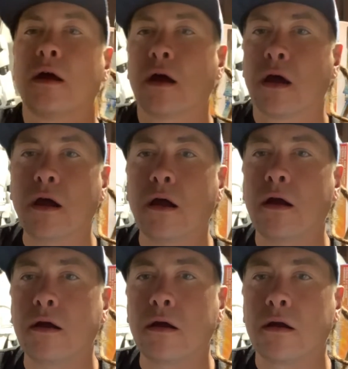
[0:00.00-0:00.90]

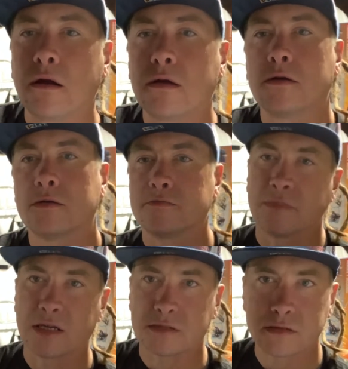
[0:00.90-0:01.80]
Hey!
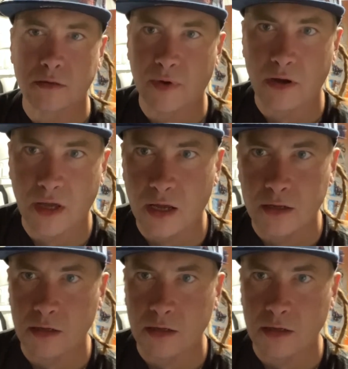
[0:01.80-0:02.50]
That's about it.